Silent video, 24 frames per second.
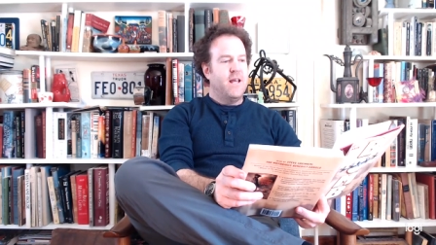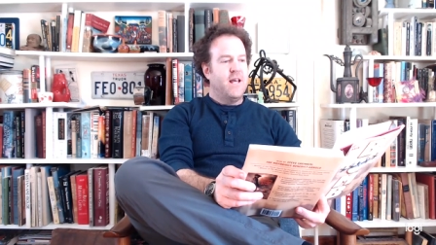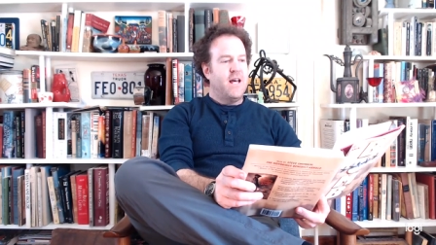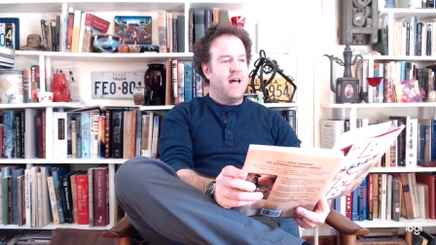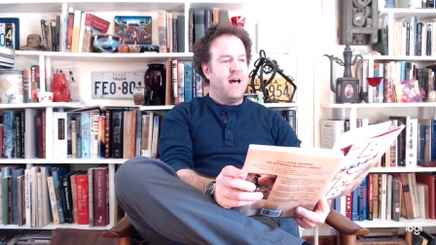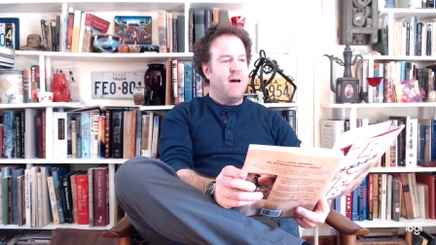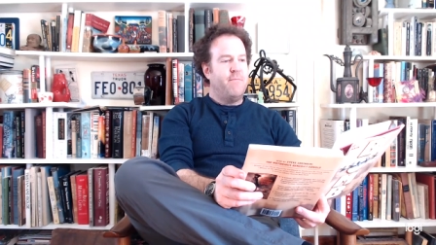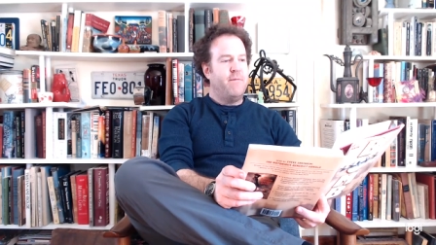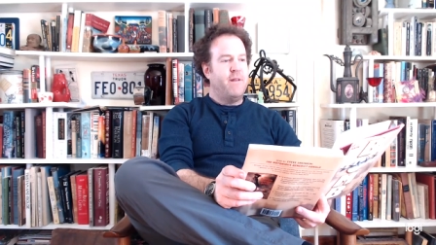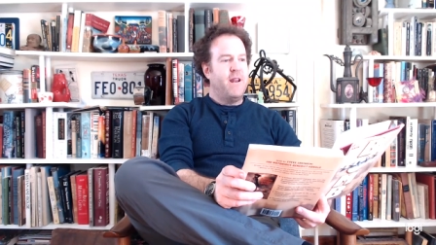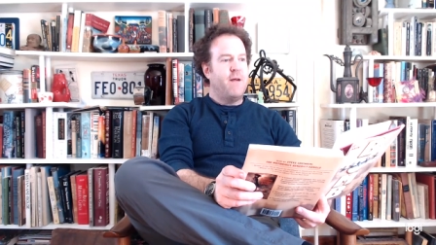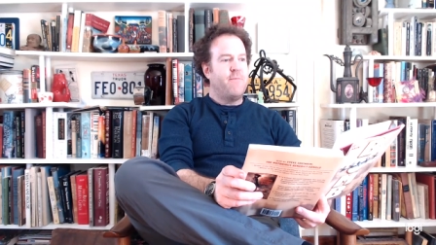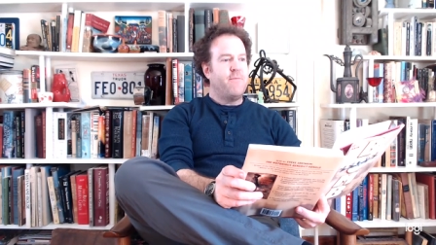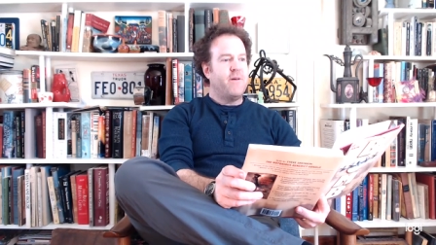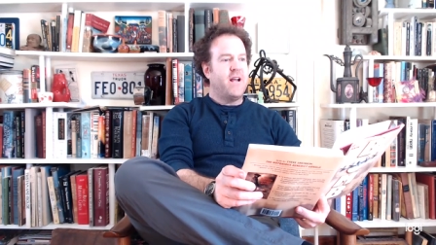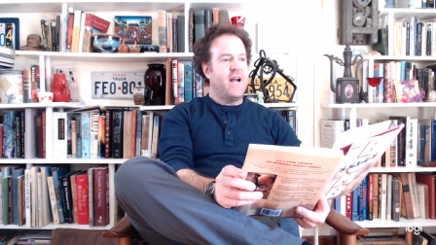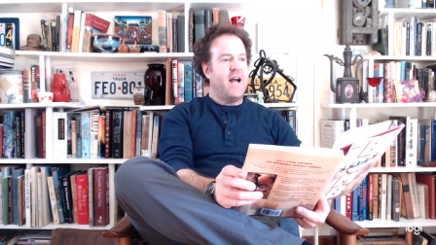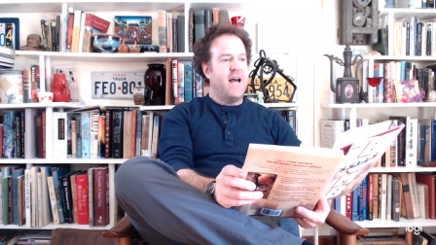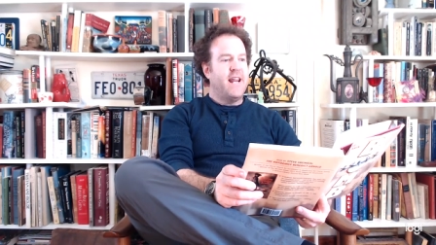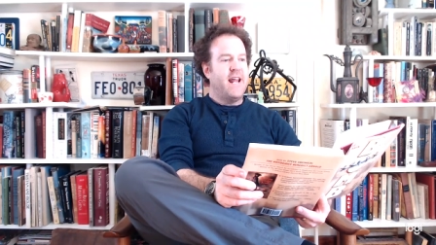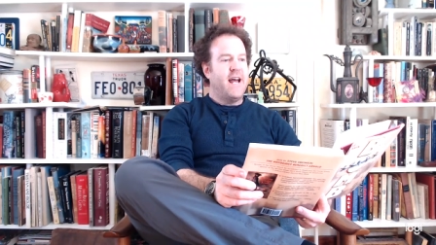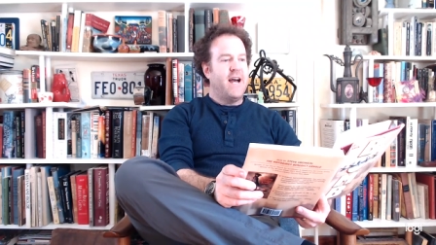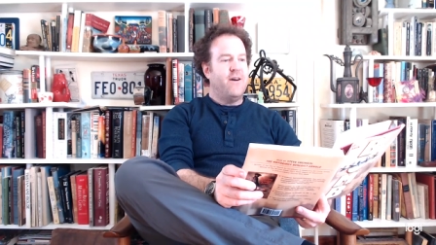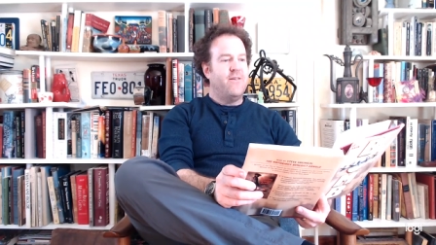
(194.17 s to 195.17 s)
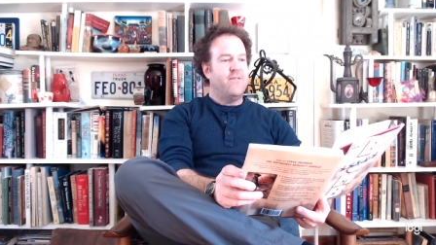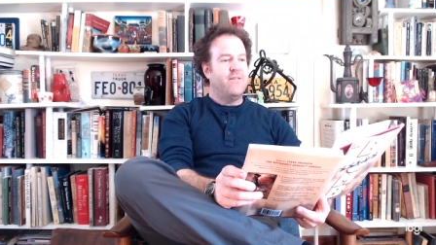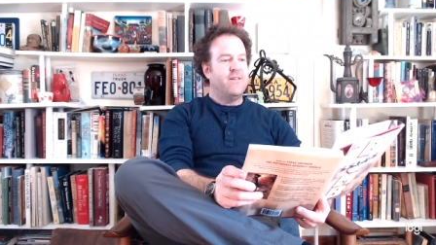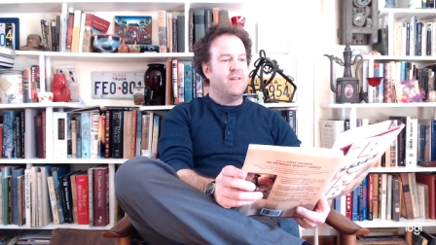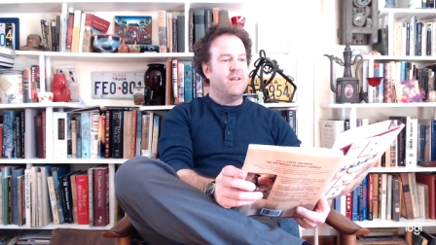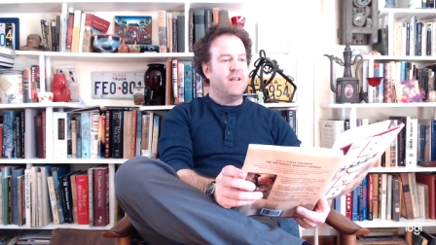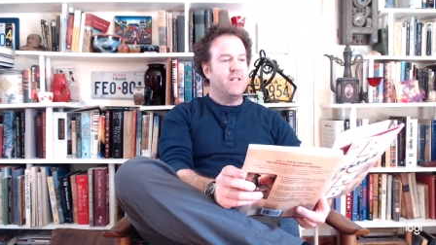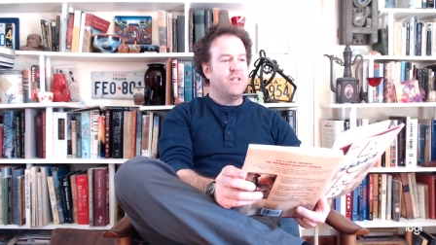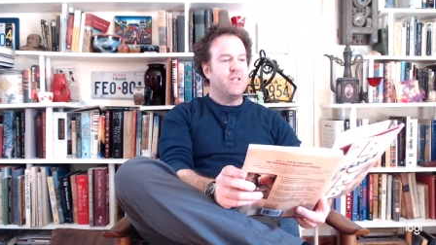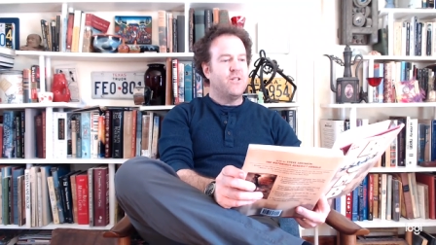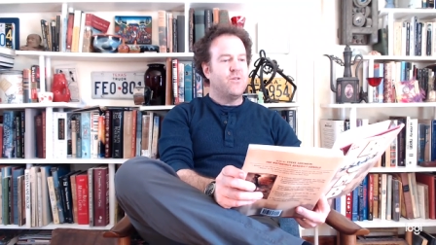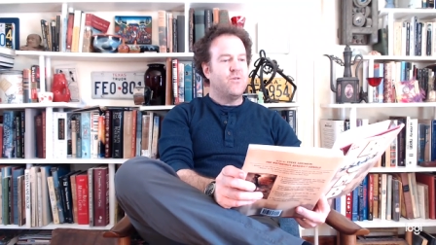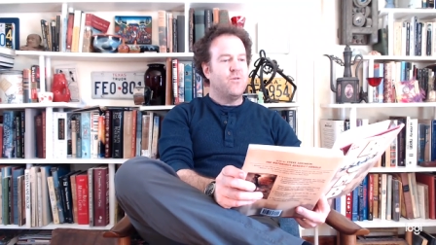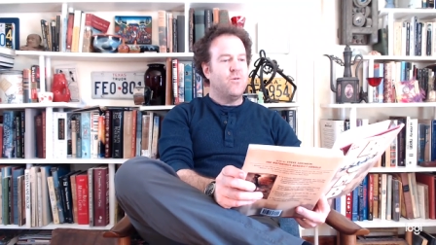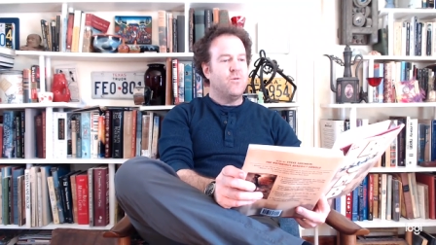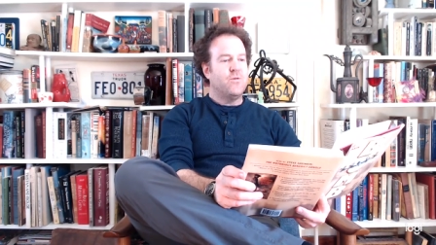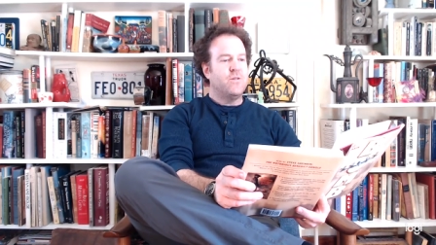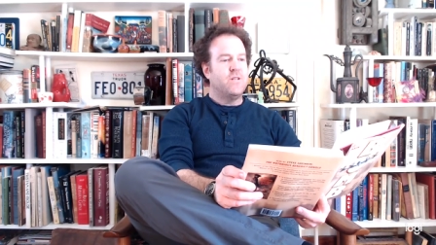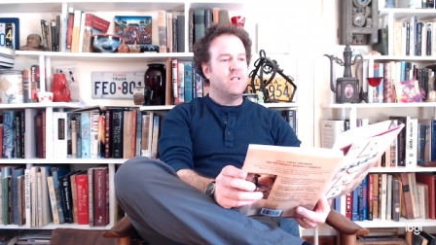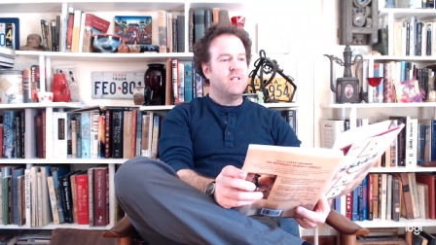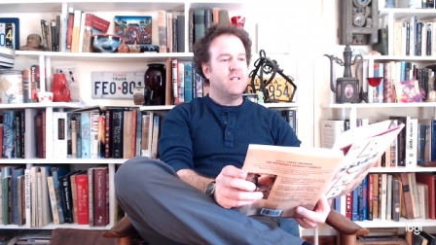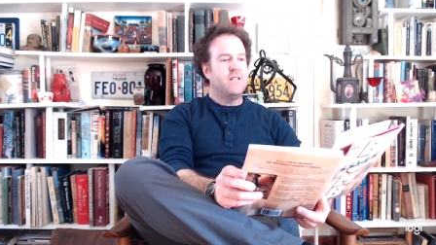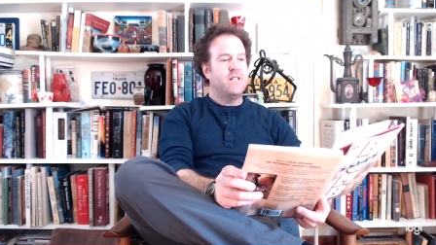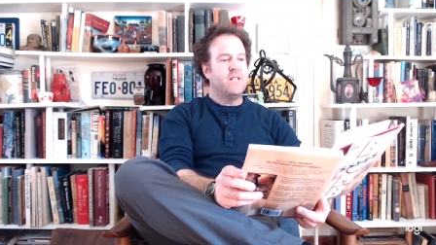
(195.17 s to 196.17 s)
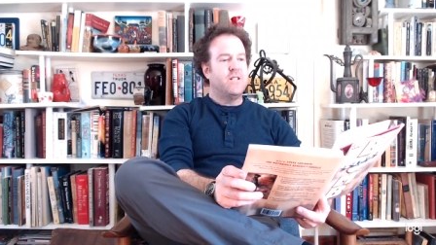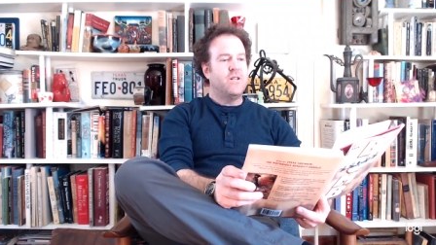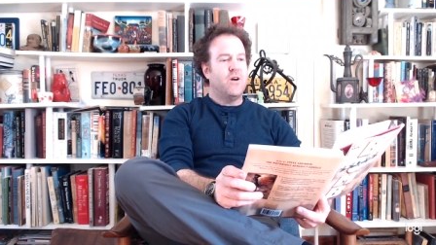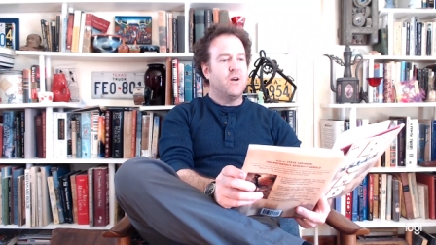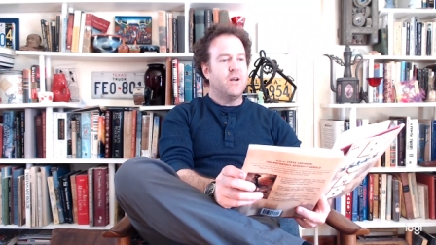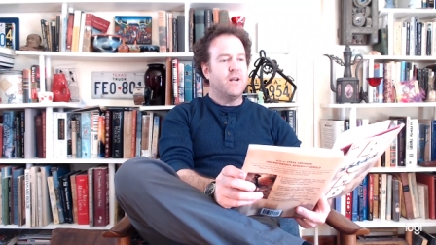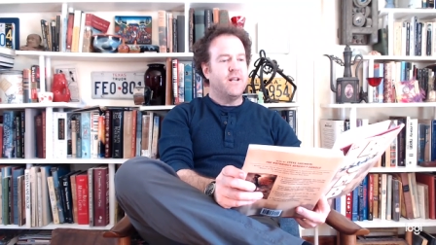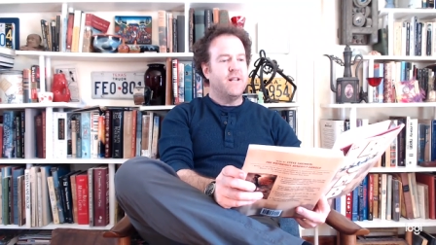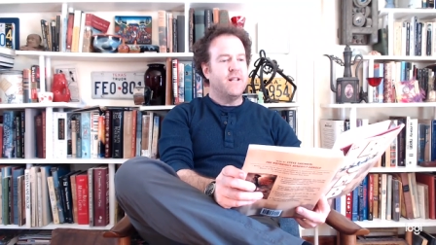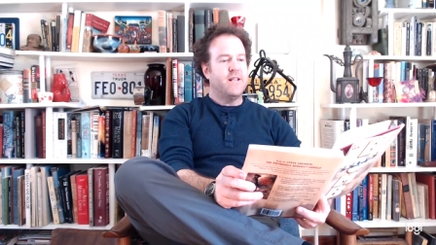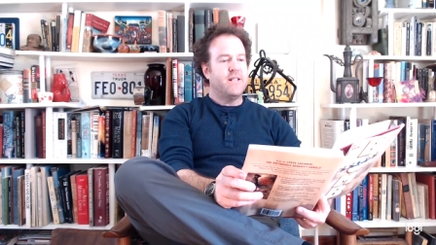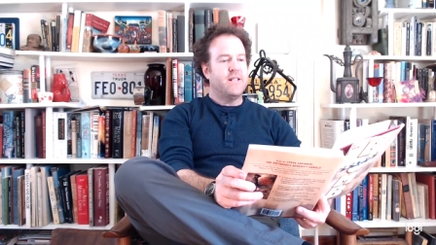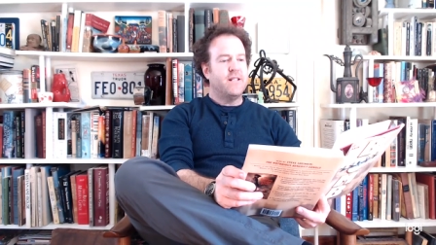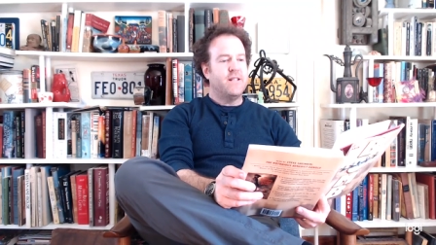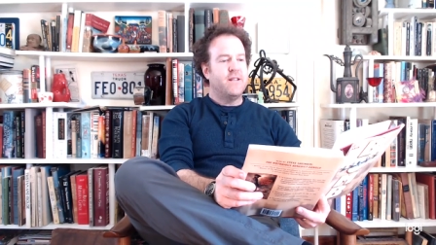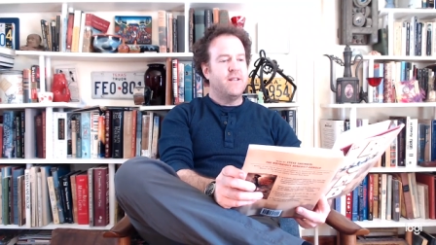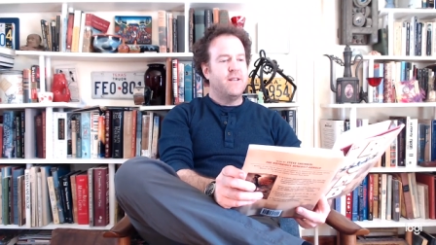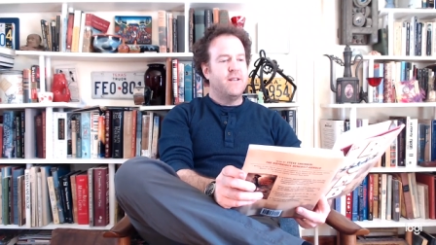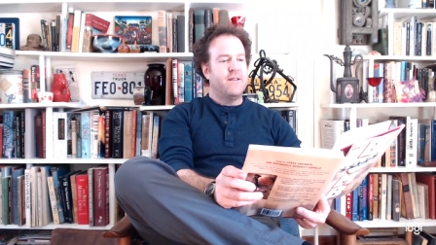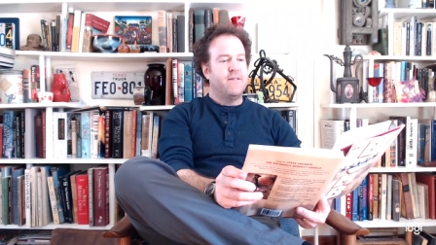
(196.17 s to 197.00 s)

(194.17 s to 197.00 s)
Oppenheimer got out and strolled into the darkness.